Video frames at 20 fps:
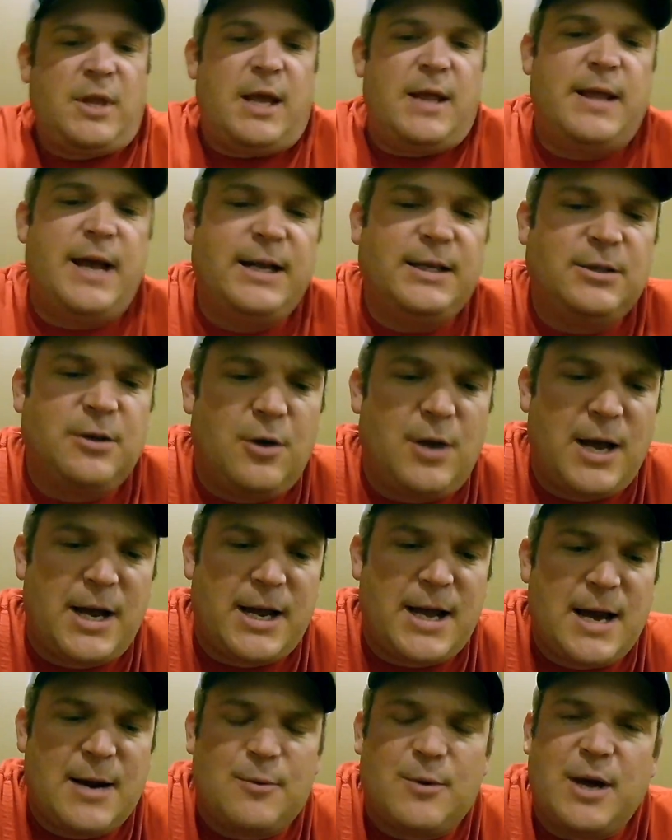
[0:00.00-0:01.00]
that's all I
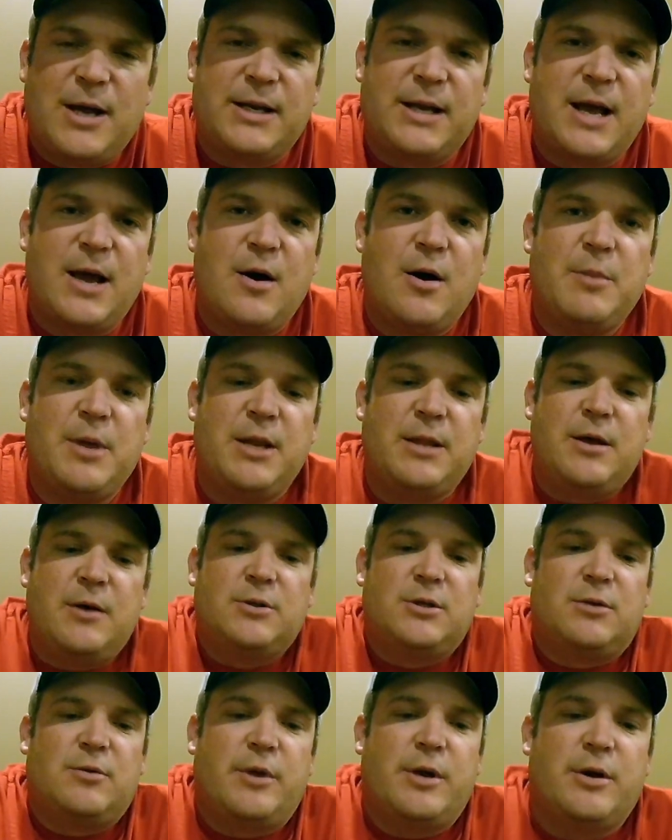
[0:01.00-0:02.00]
got right now. I mean,
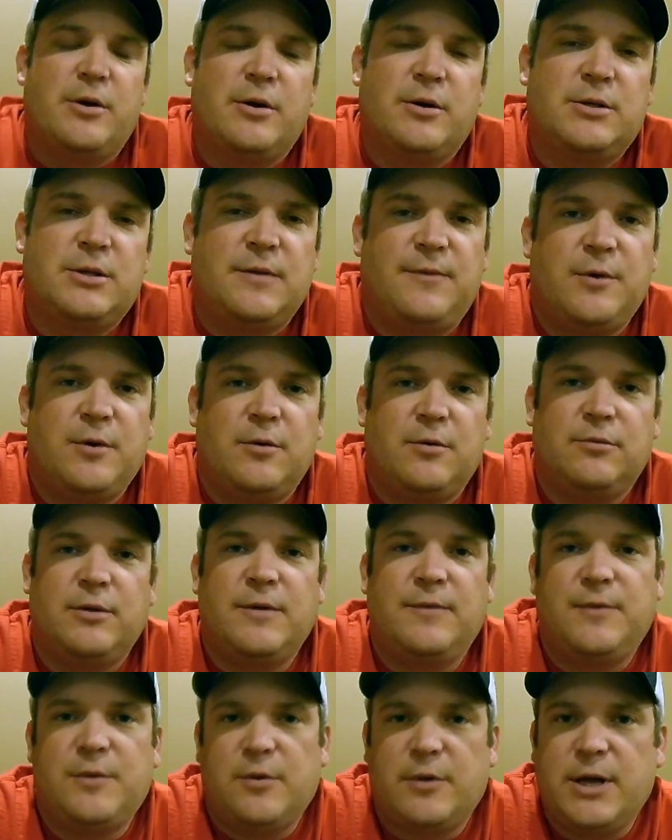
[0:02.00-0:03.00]
those three hooks, if you'll
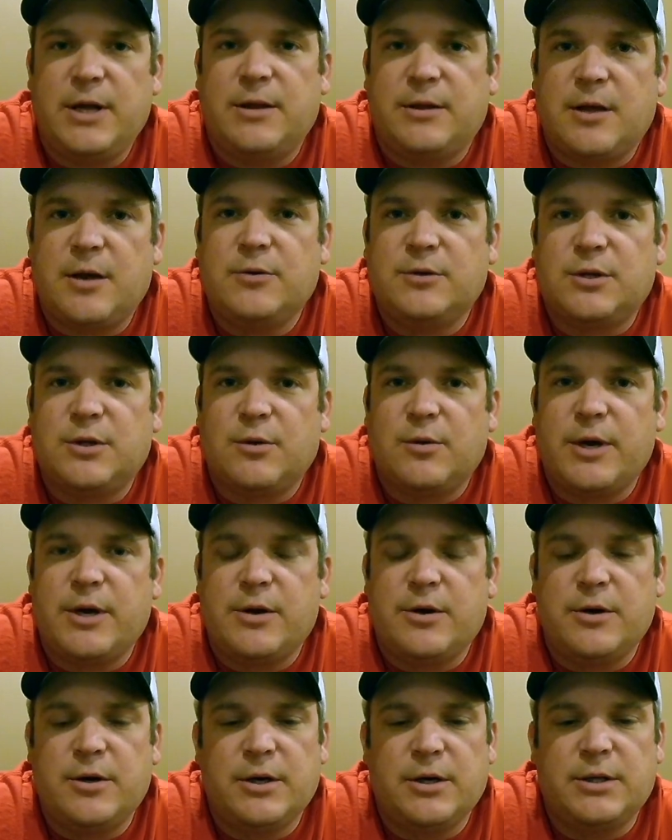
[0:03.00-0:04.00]
get those three
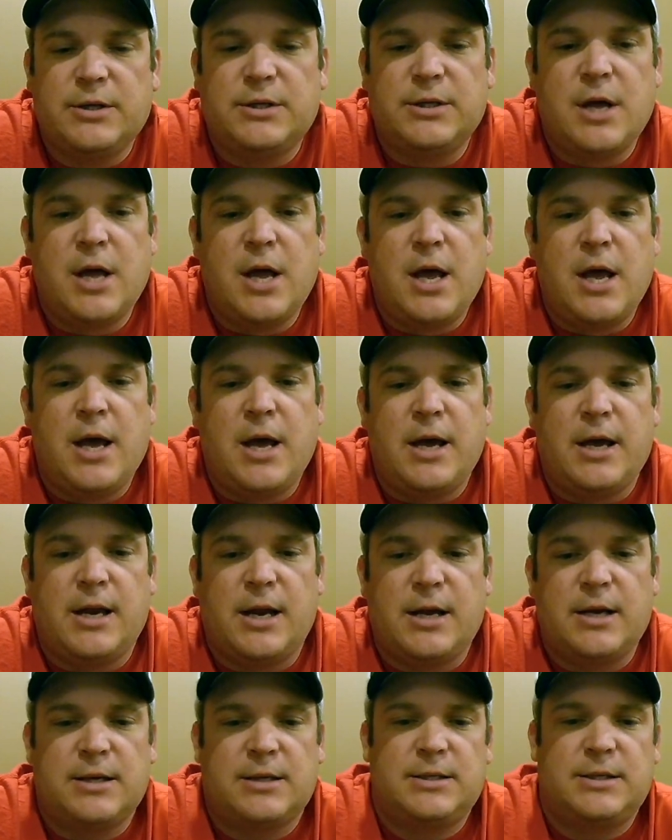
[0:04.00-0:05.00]
hooks, and
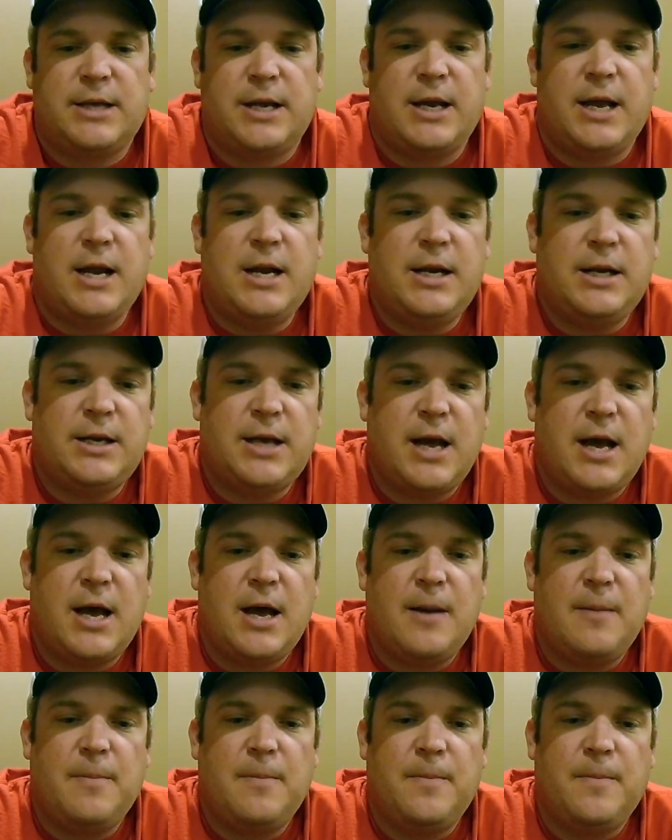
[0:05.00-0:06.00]
like I said,
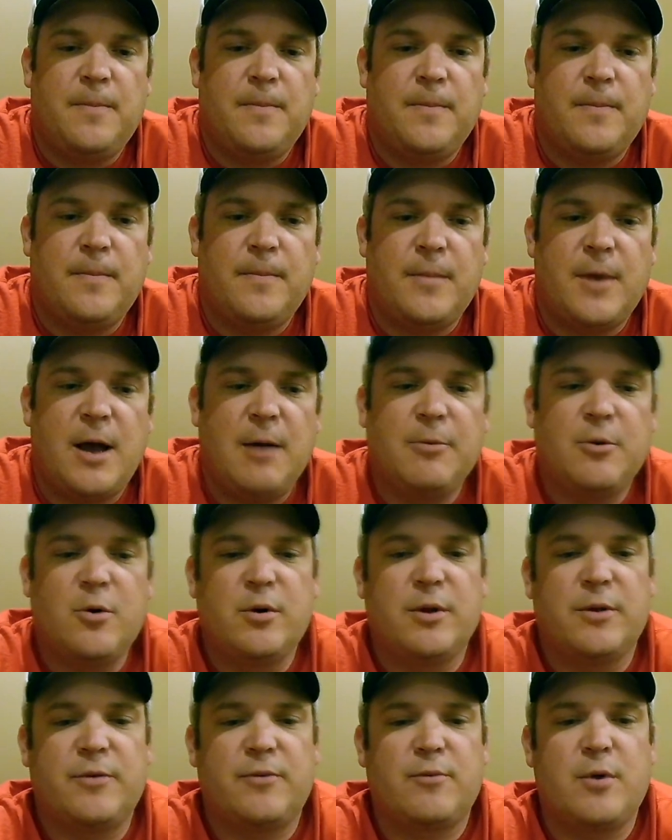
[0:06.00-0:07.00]
anytime I'm going
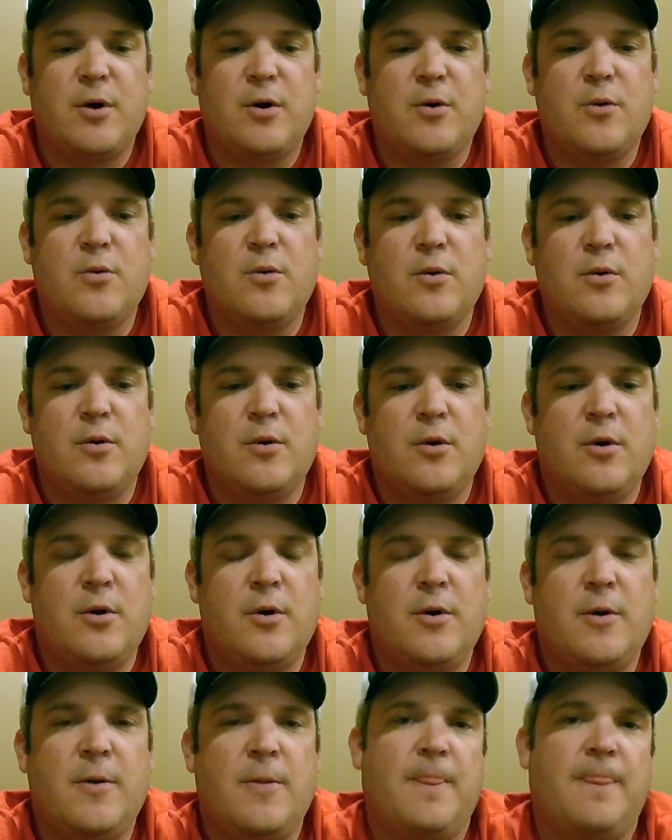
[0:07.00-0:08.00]
to throw
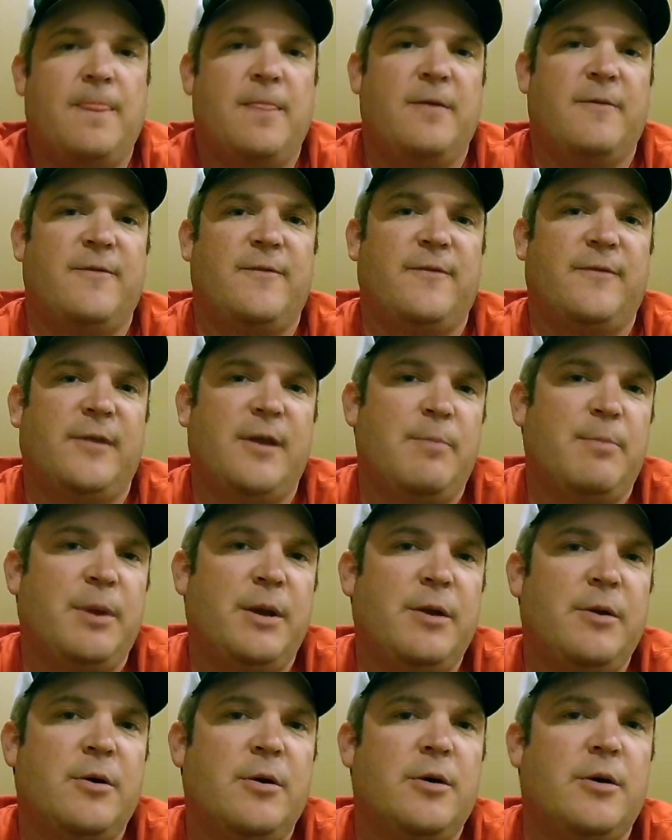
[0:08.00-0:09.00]
the
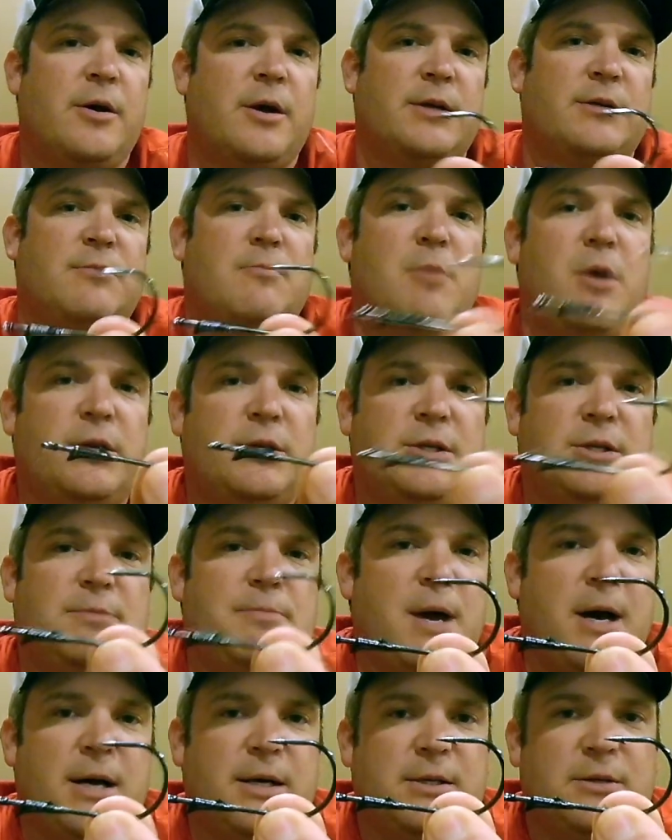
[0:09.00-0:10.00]
flipping hook as much as
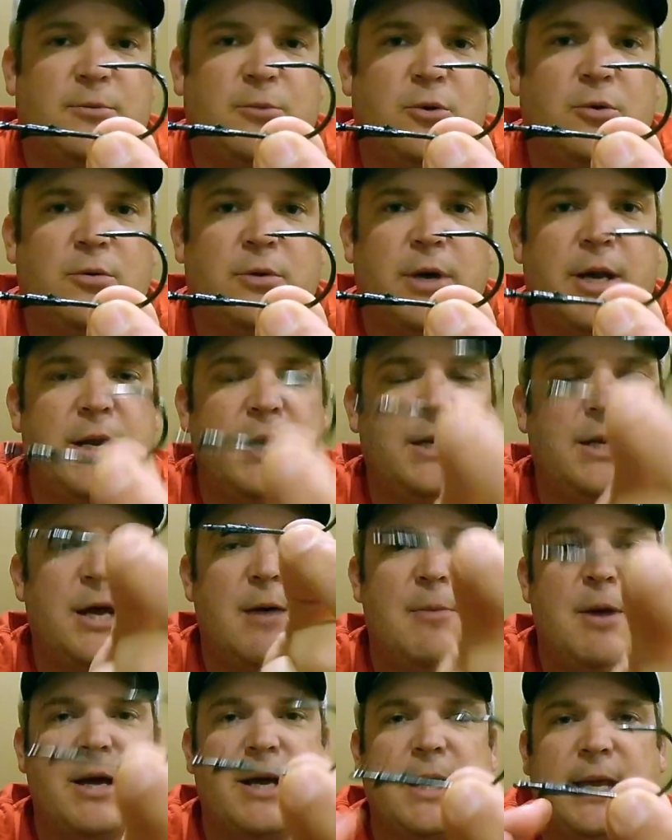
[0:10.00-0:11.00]
possible,
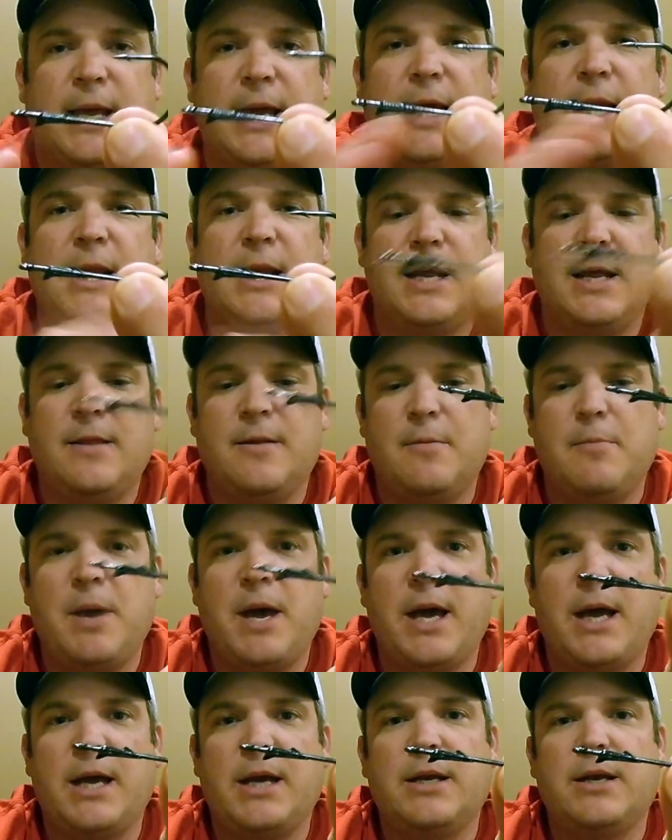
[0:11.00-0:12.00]
anytime I can get it in the
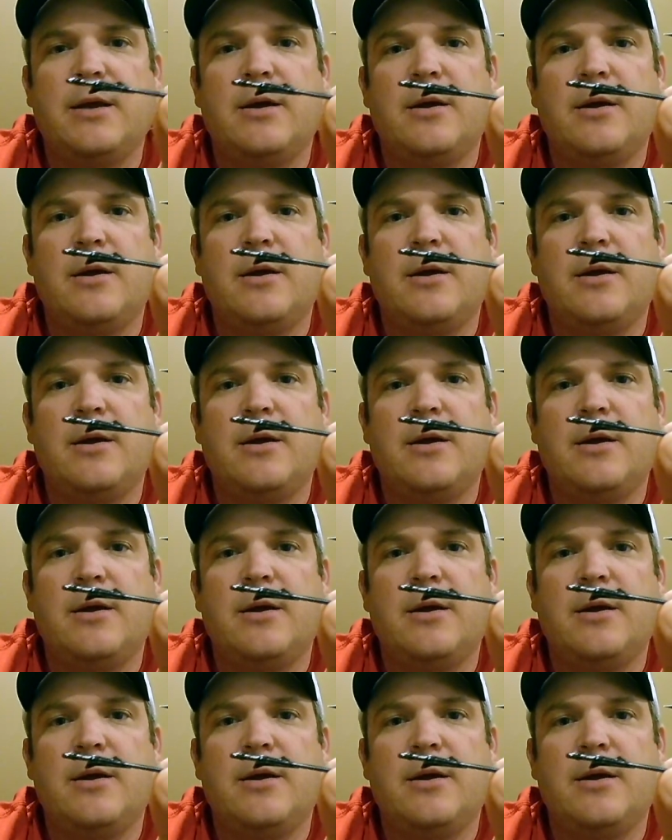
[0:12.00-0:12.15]
bait,